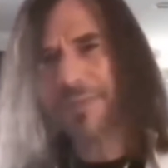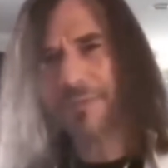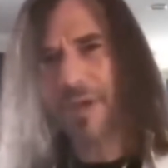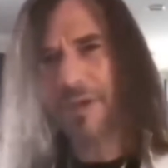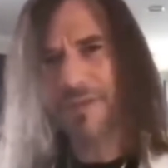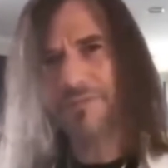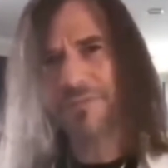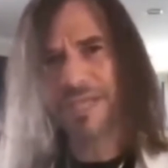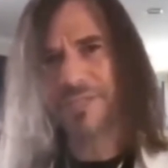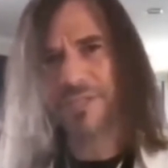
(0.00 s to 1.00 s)
of
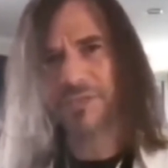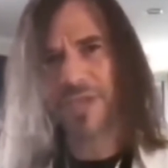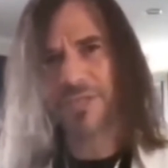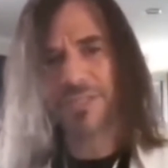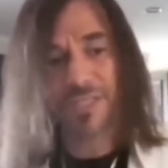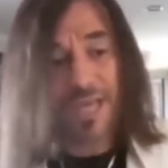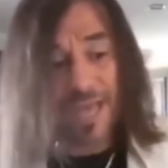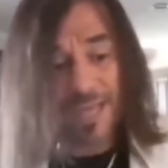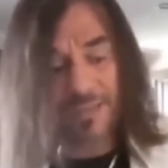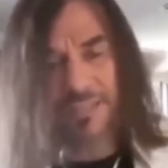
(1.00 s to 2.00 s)
everyday distractions are
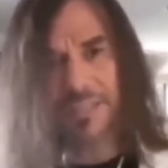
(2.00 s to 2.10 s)
endlessly